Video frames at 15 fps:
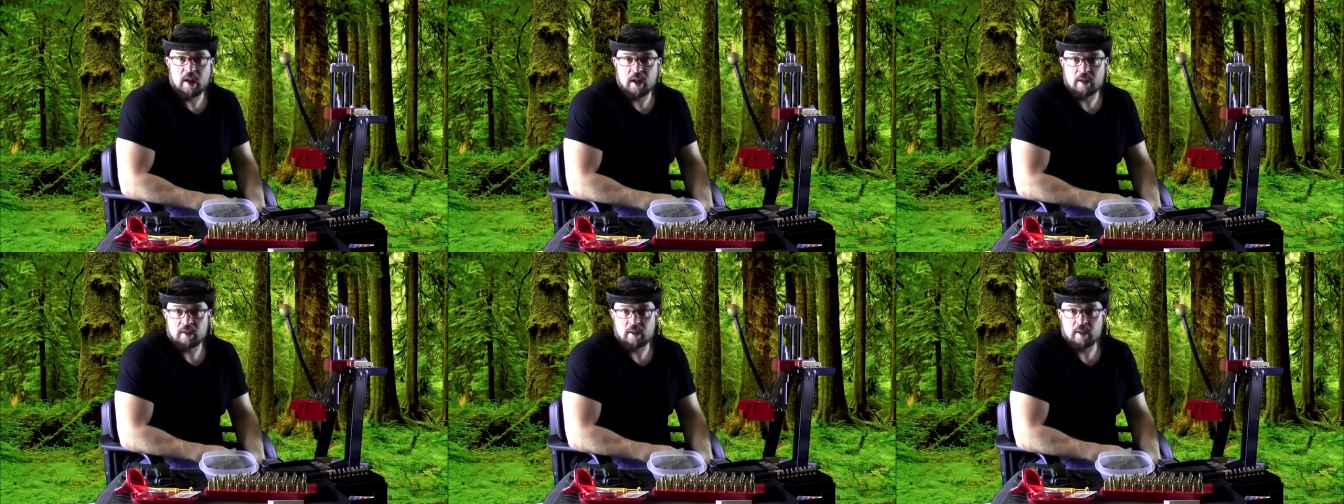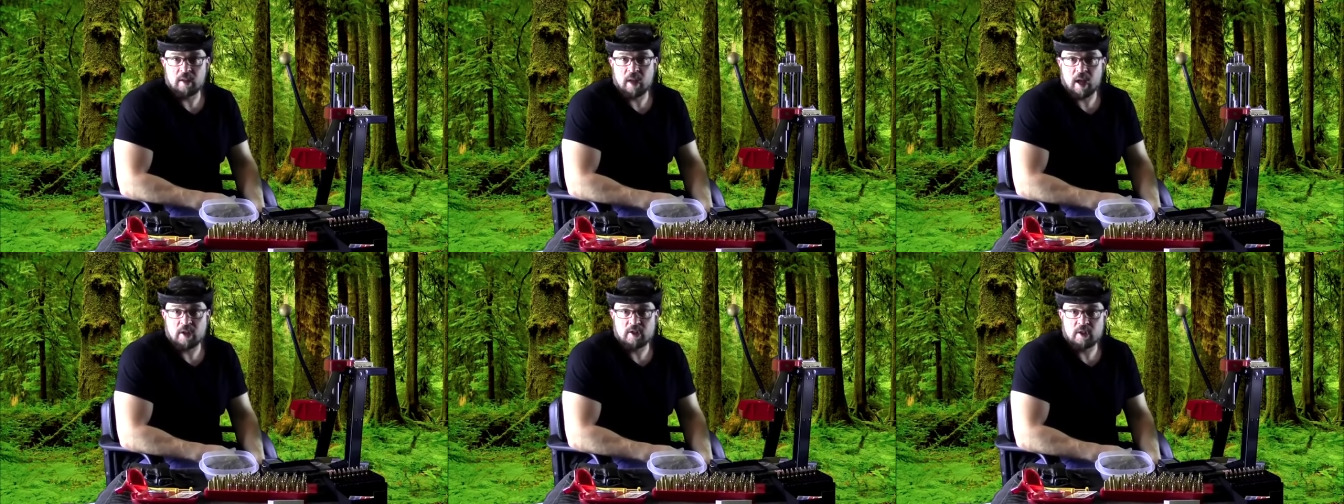it's
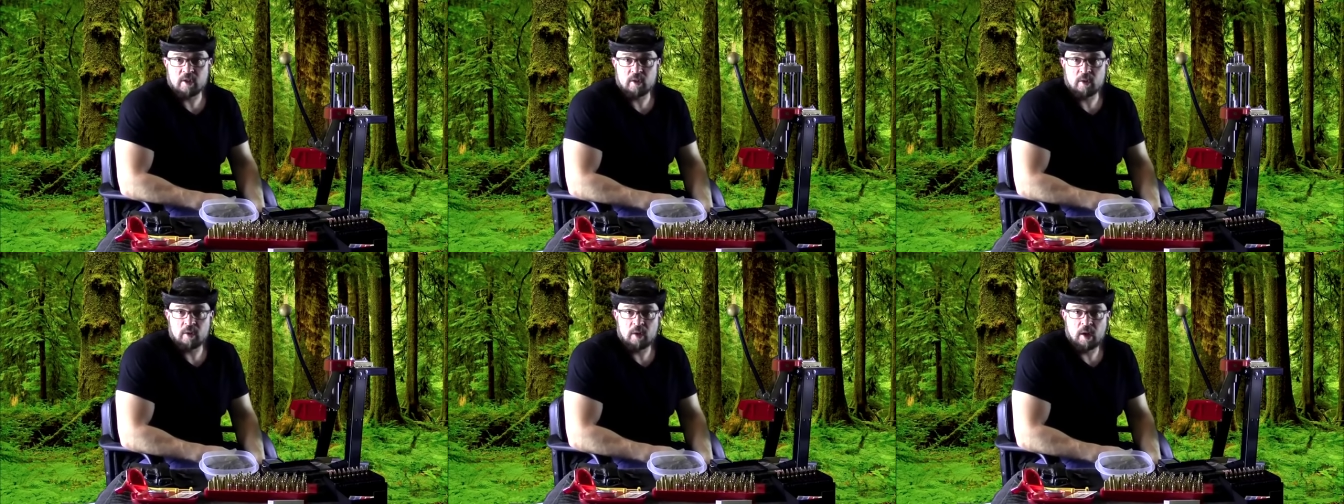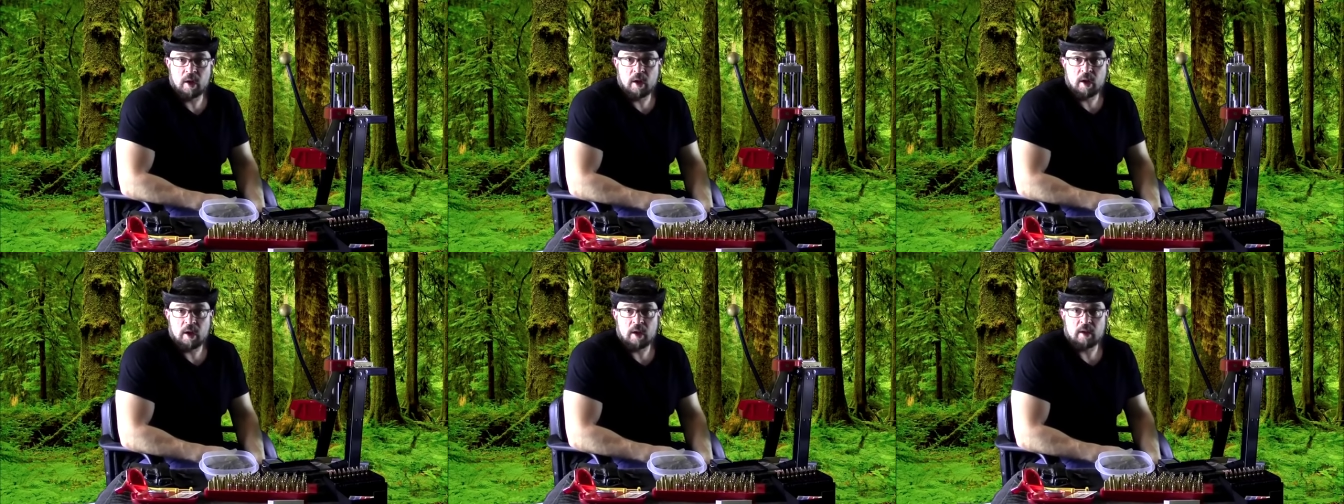illogical,
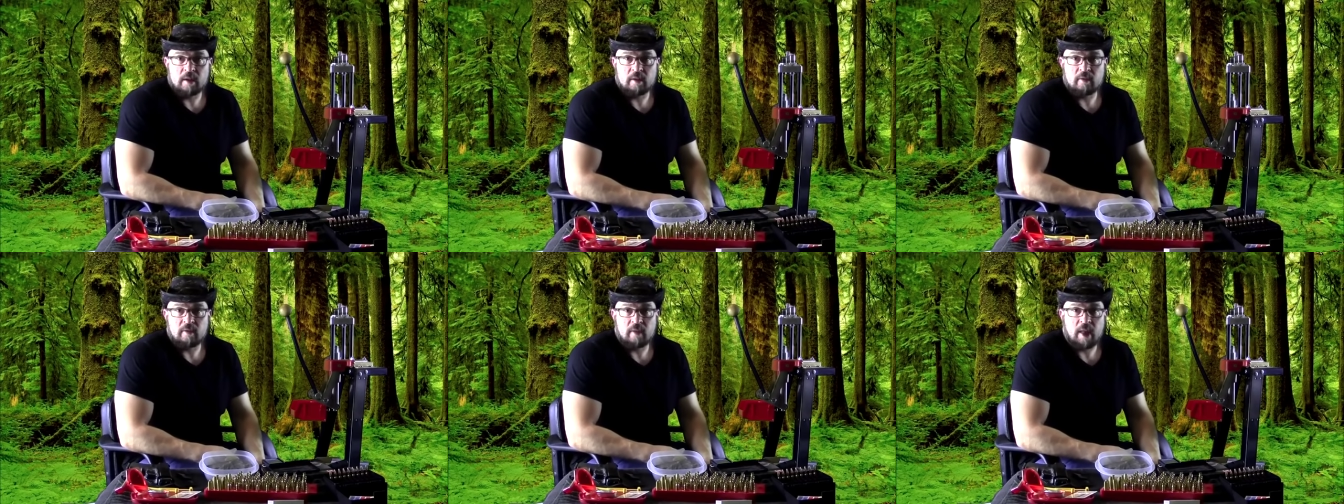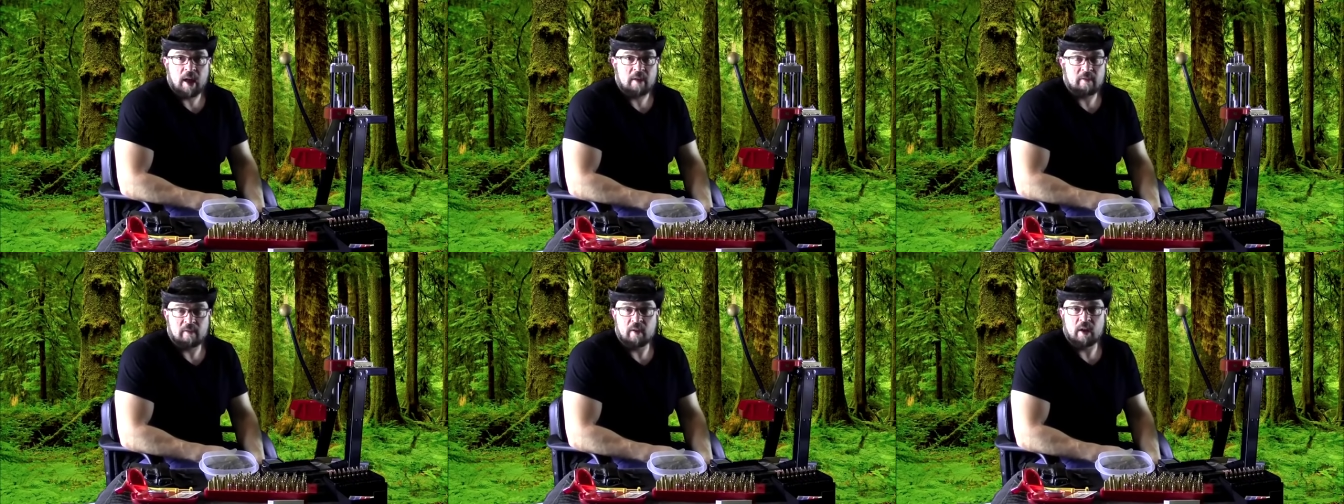and it's
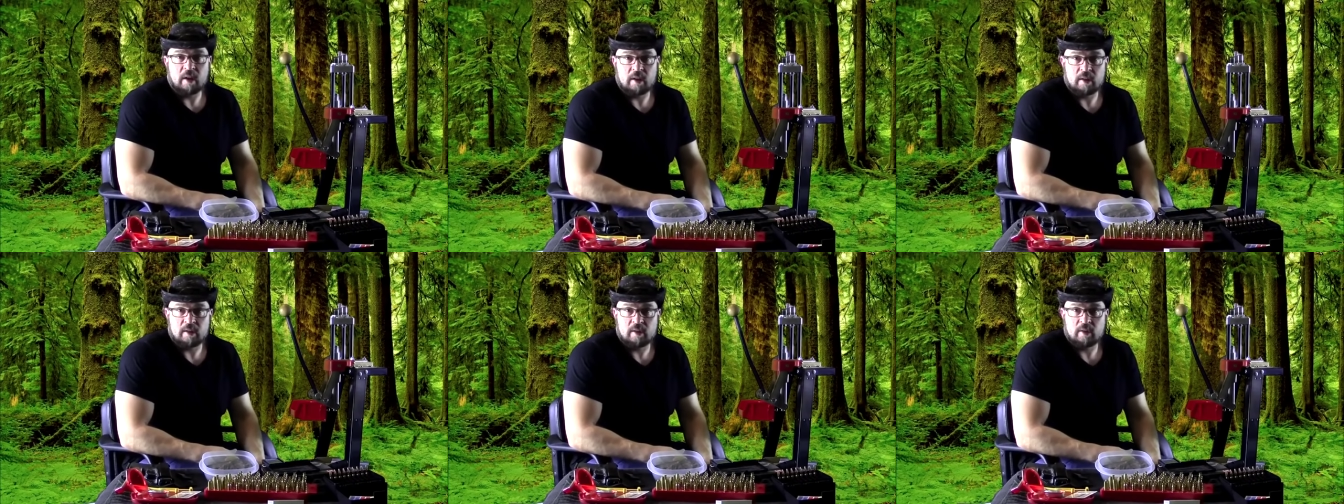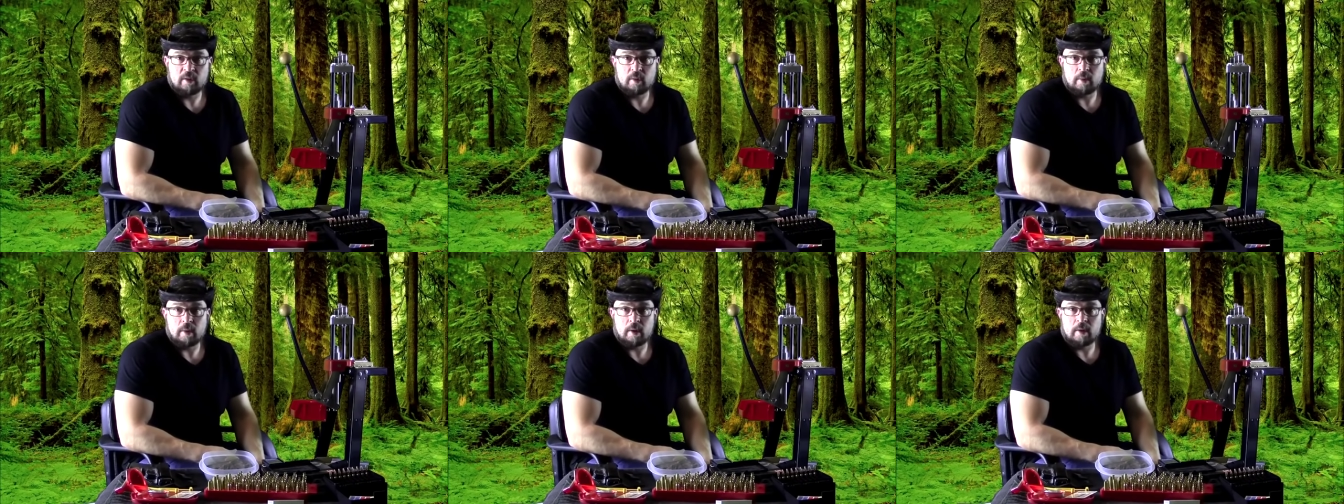flat fucking
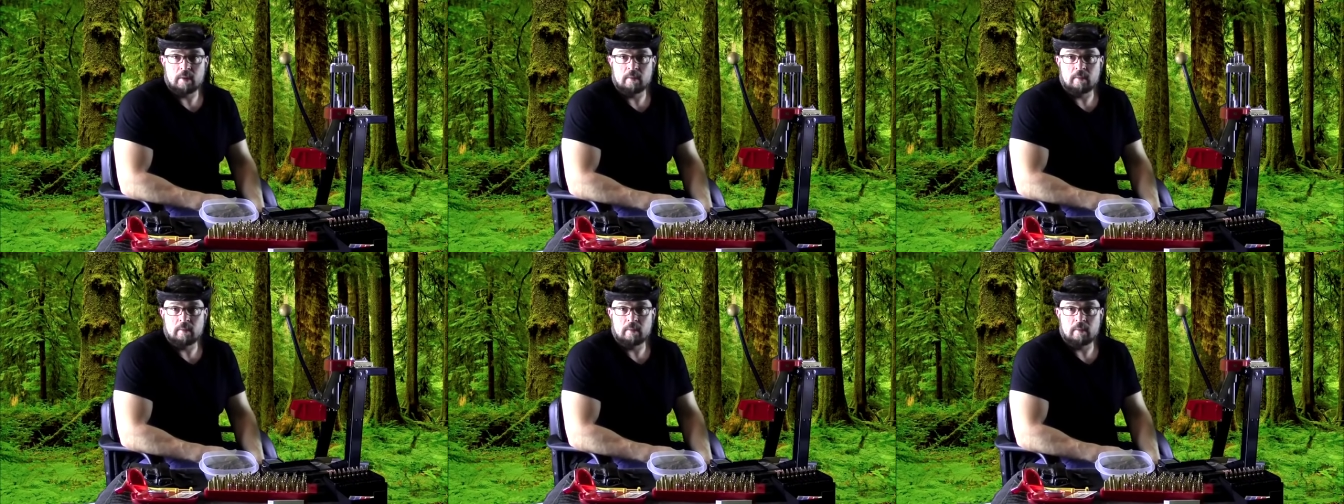stupid.